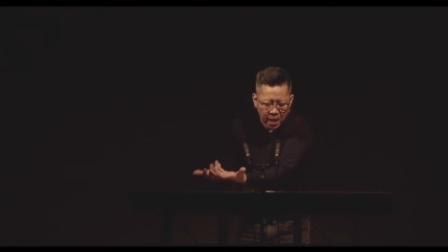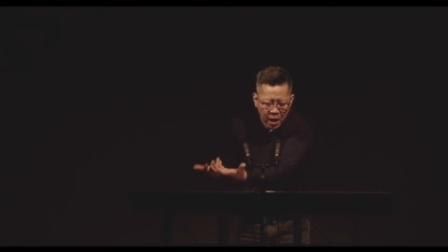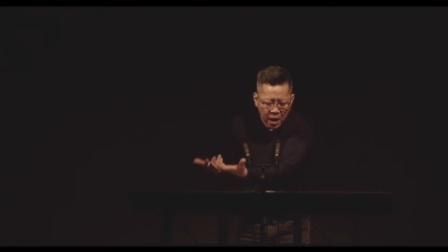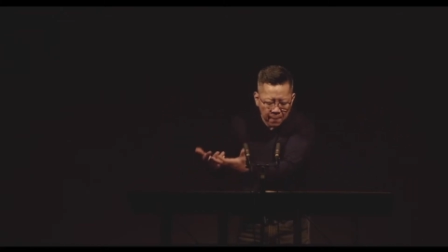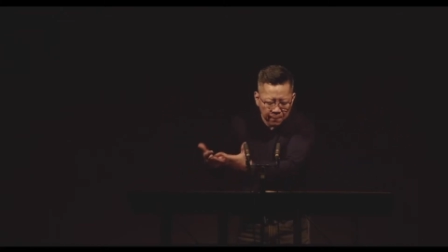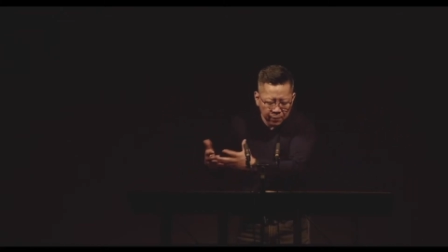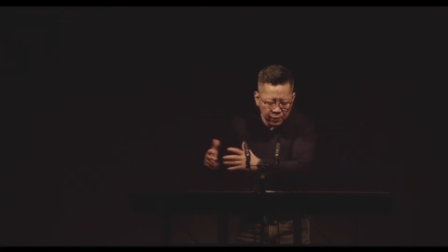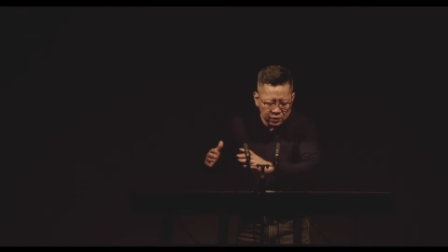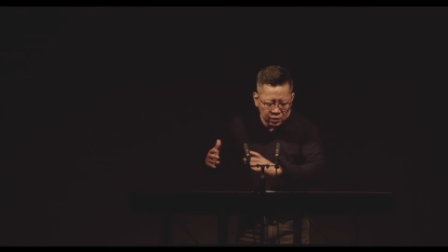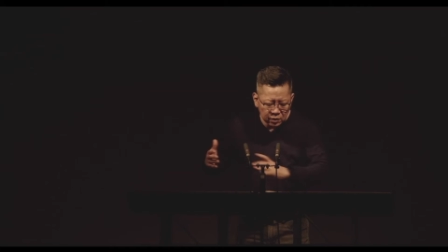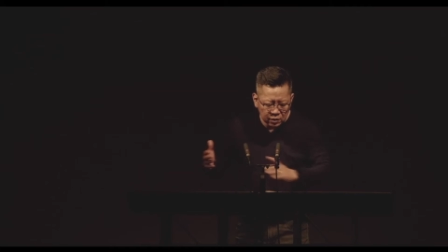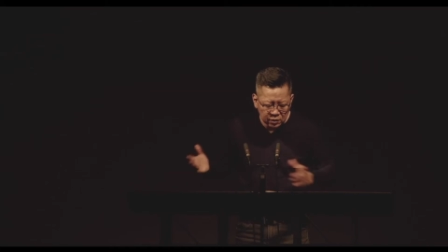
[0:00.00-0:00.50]

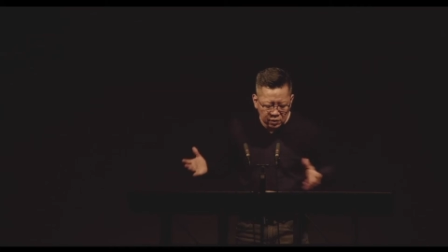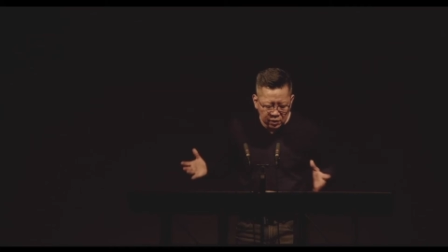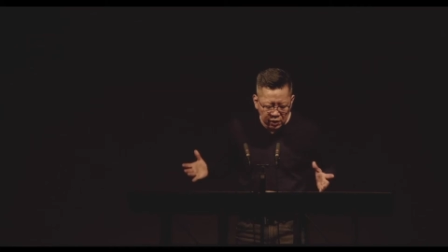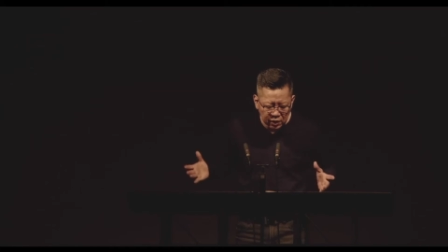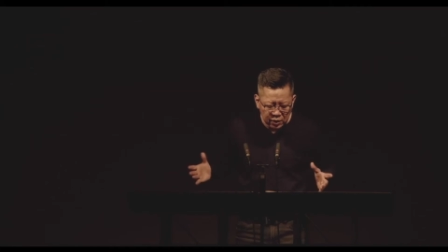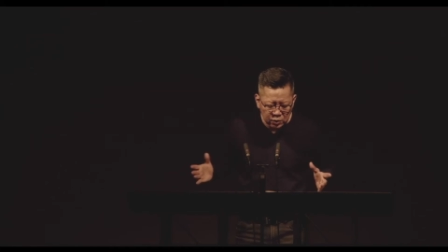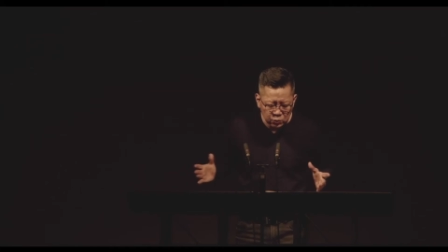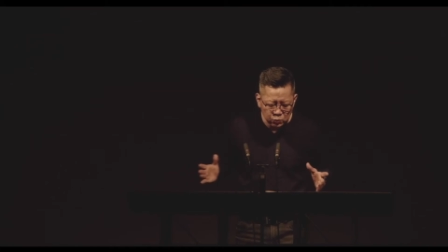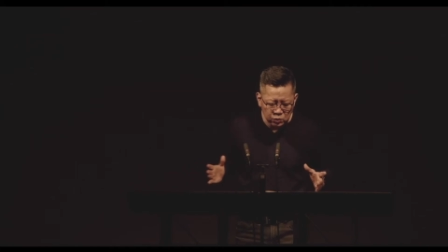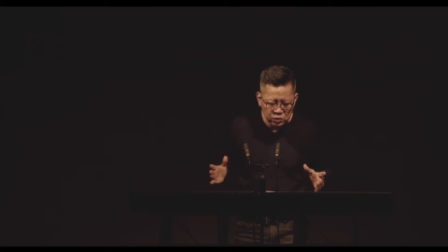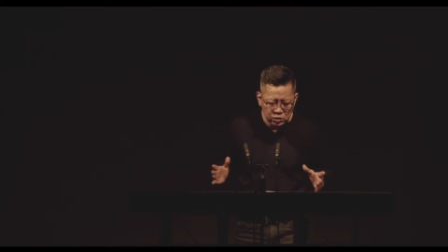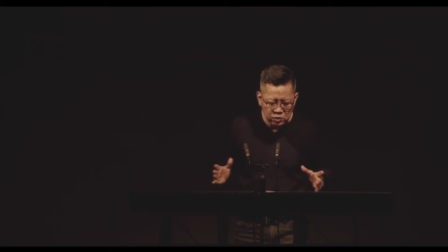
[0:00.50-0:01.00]
but the
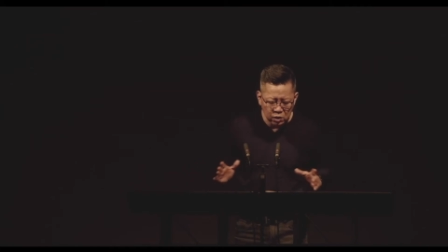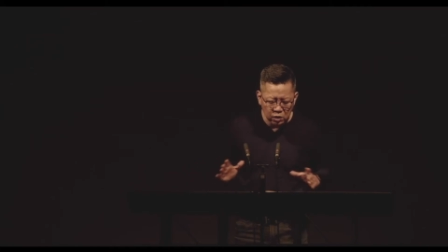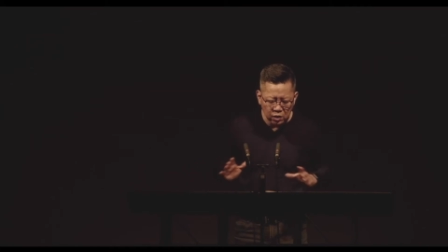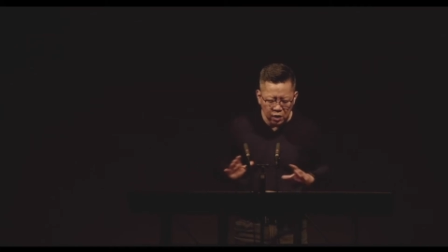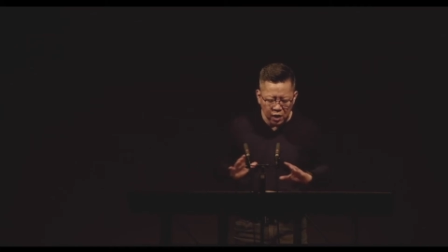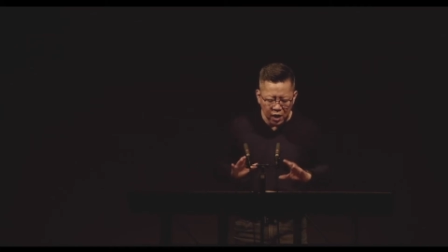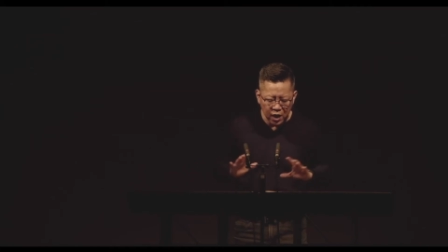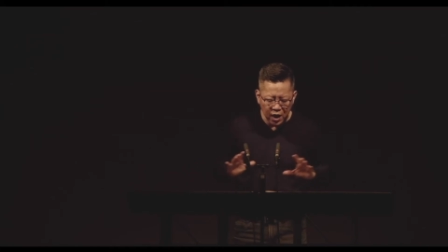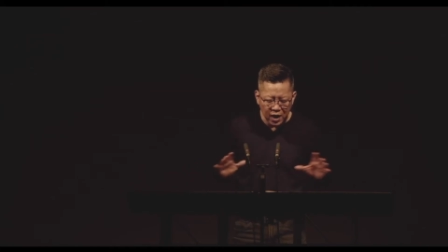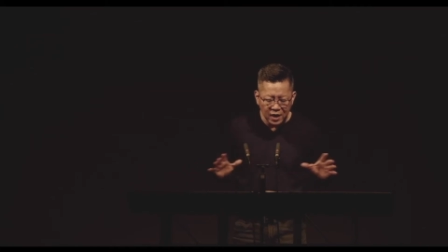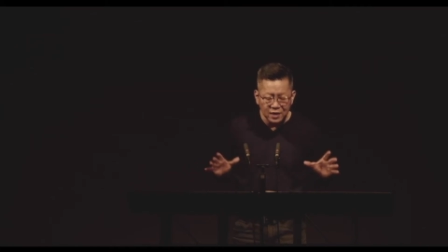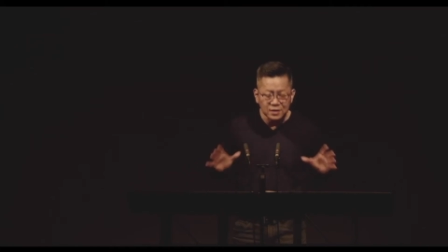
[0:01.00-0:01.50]
things which are
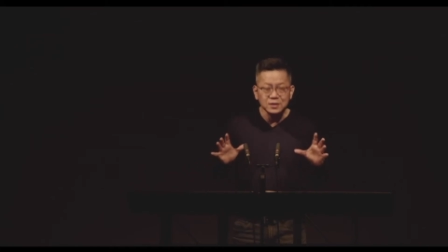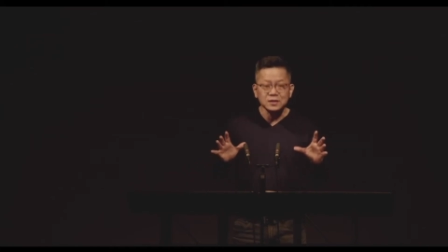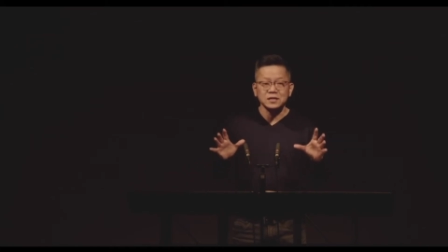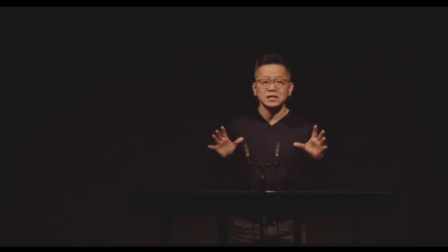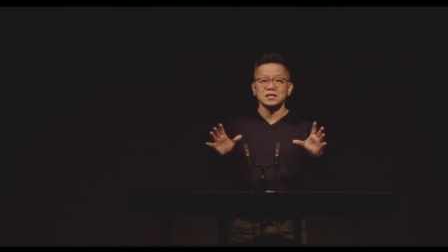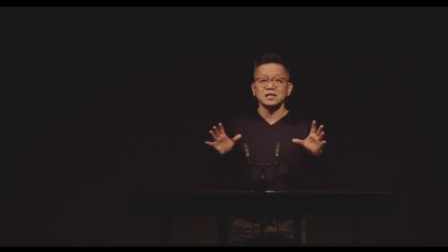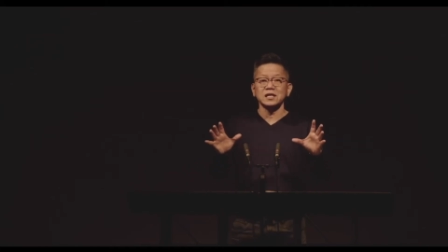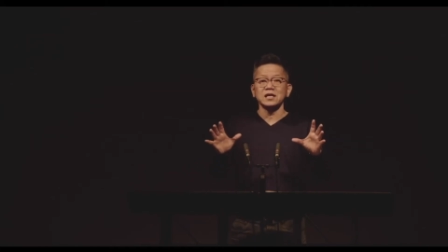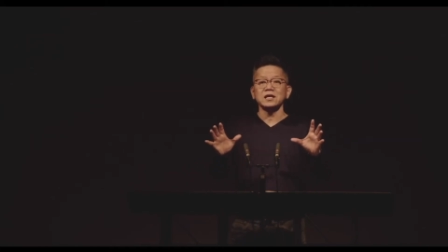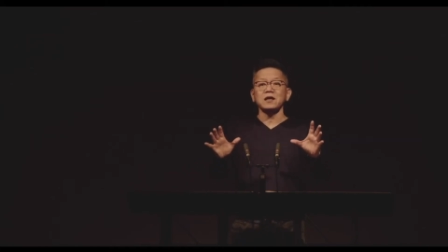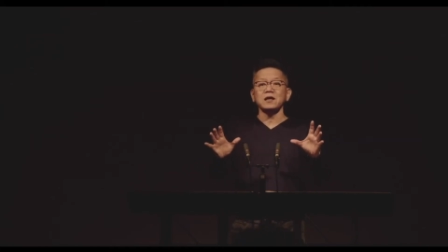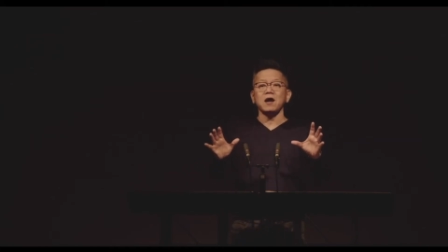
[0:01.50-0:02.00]

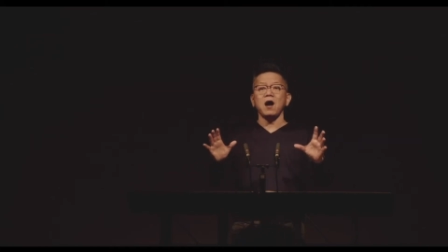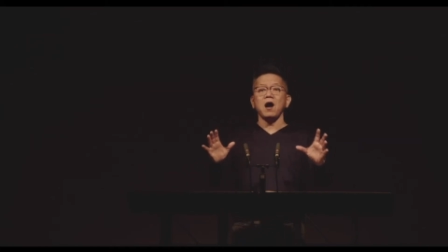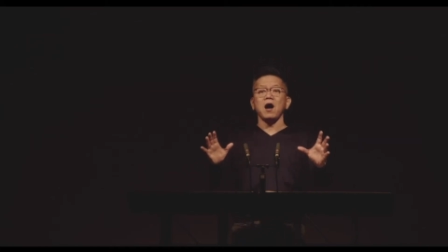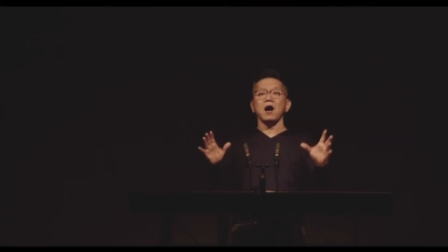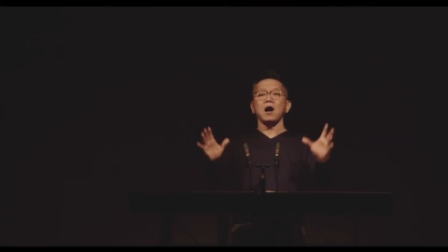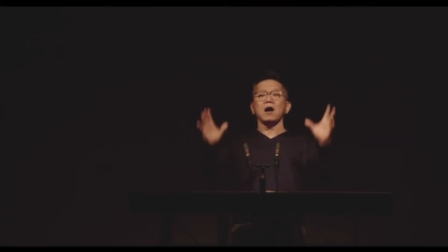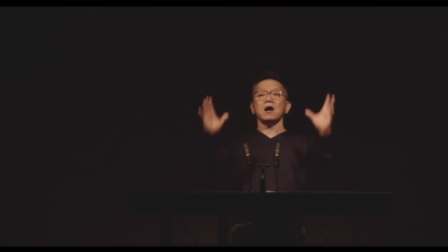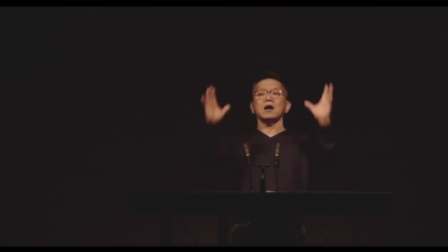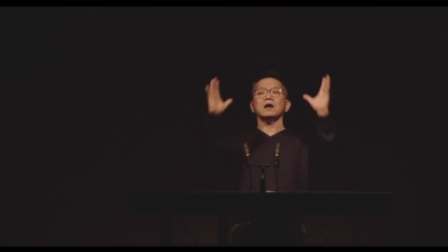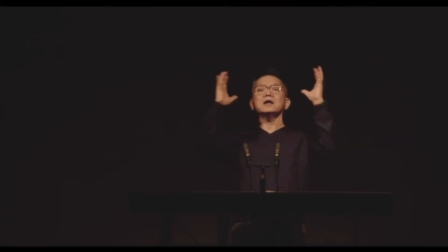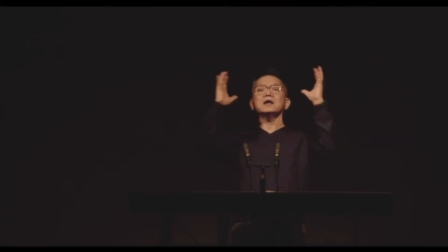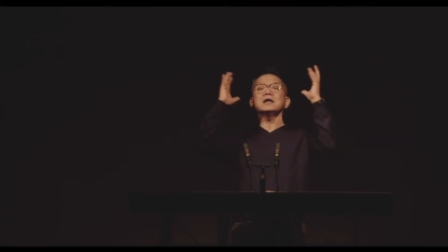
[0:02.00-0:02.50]
unseen
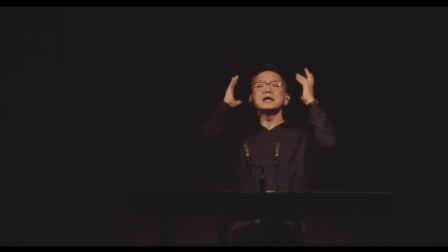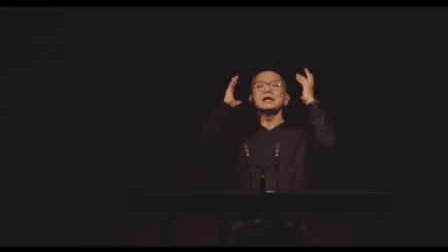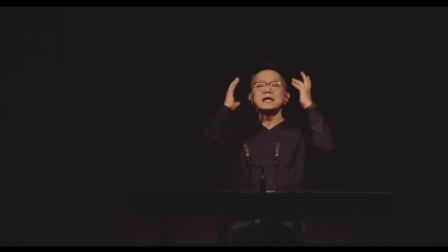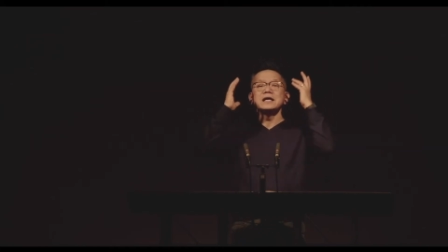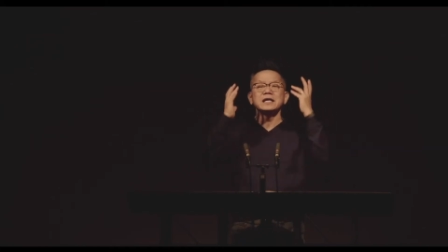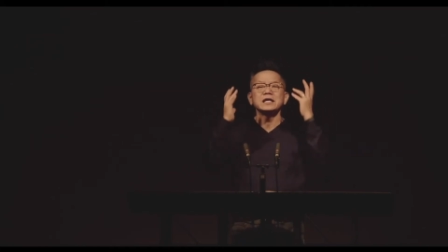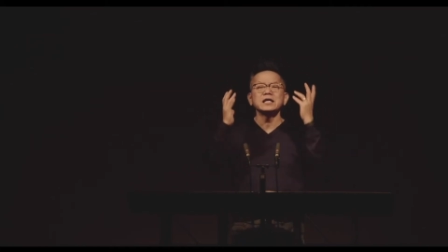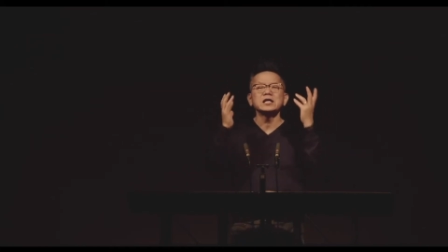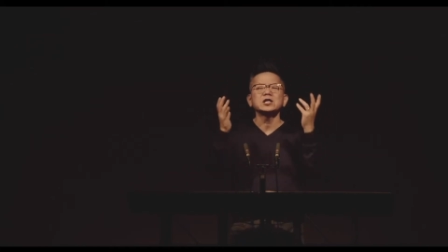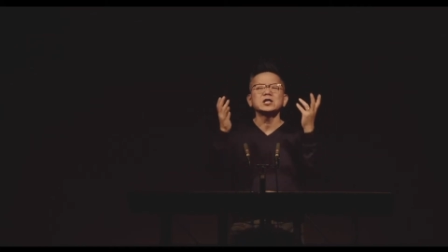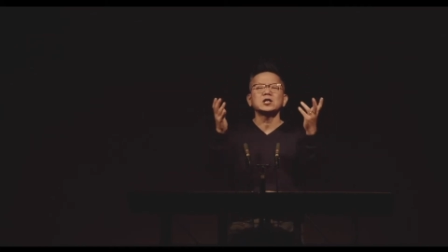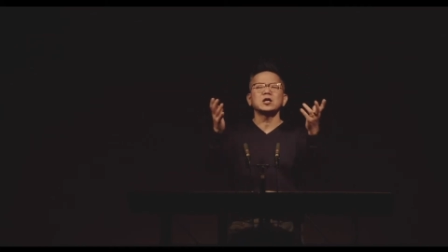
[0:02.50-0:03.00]
are
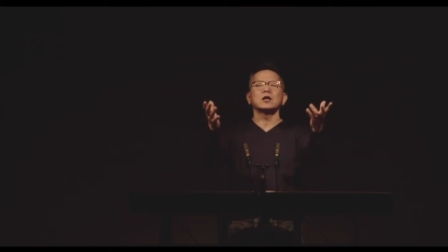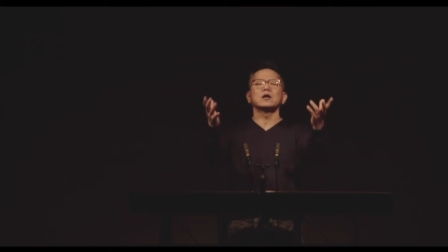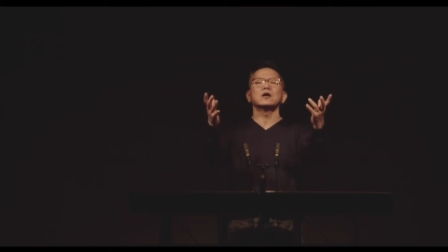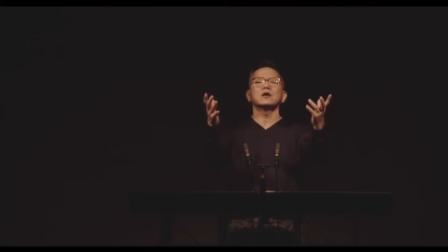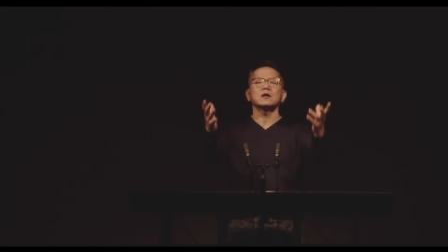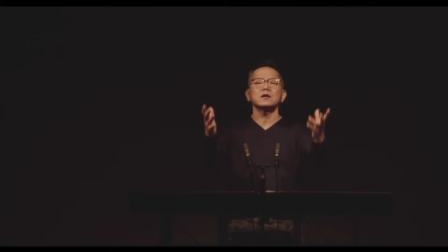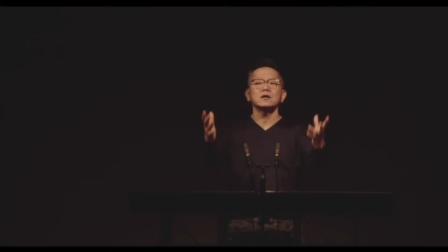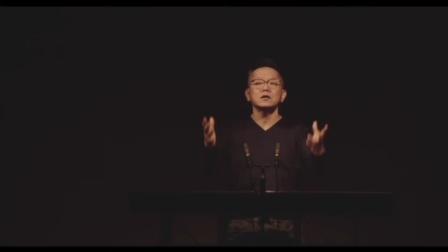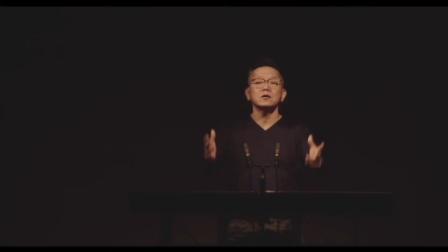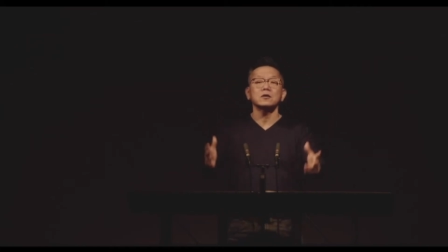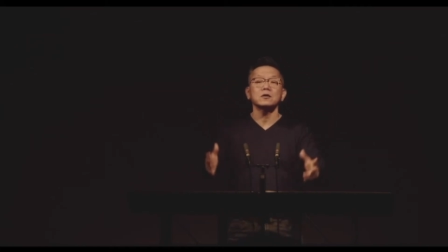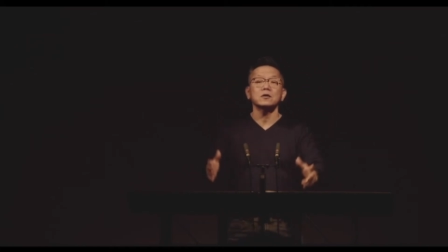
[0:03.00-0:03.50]

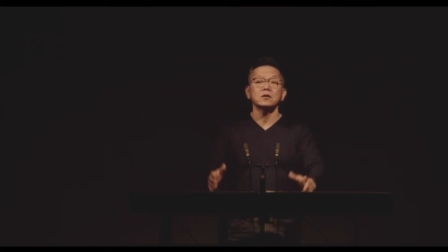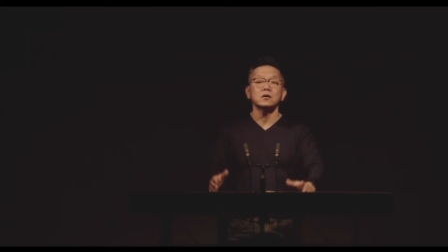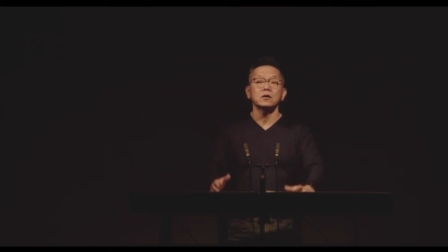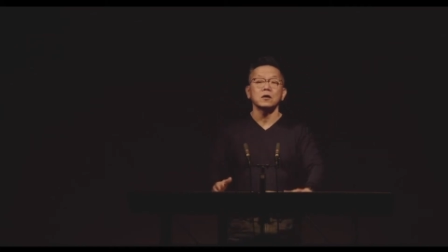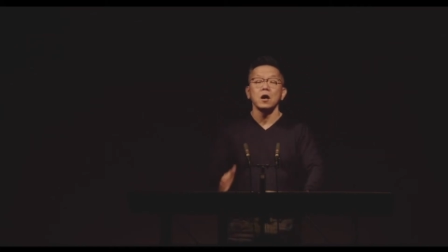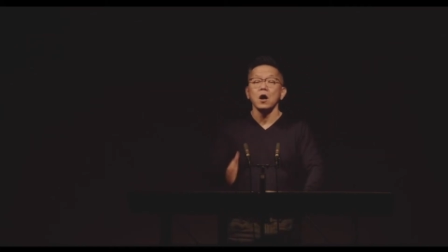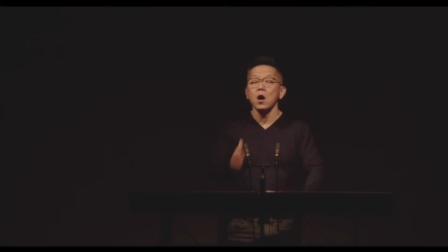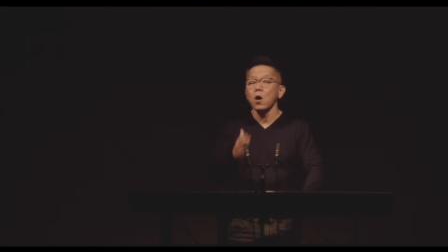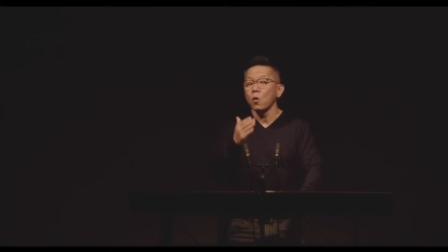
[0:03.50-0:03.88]
eternal.